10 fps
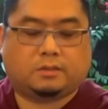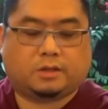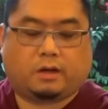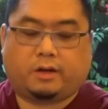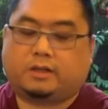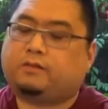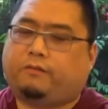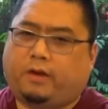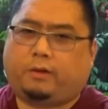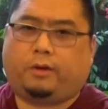samsara is
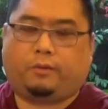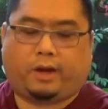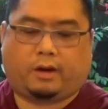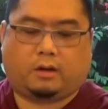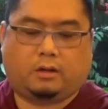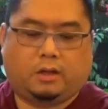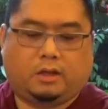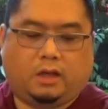very rare,